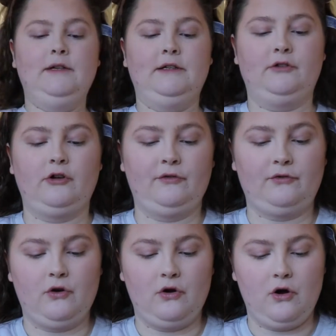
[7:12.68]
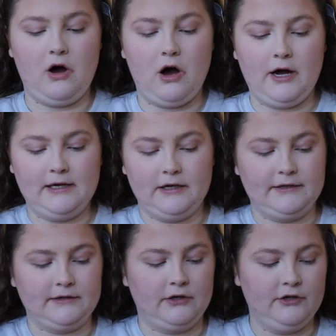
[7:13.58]
need to go for
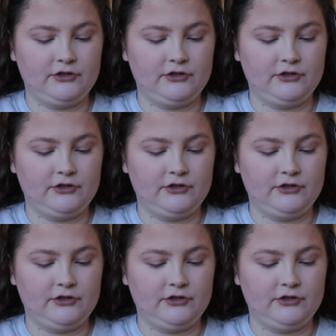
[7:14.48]
highlighter.